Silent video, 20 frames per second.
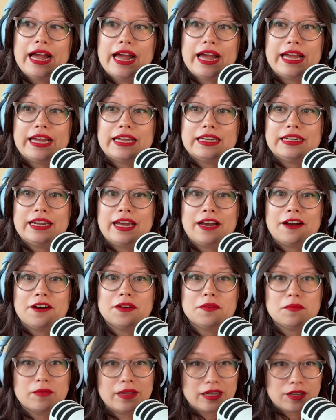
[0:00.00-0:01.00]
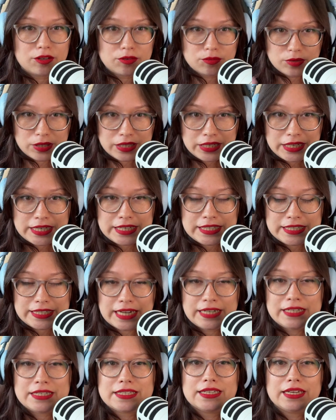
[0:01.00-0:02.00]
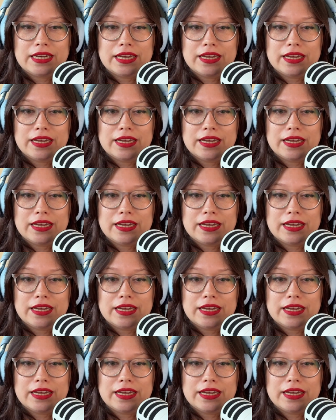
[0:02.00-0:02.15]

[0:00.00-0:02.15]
And now I'm like really condensing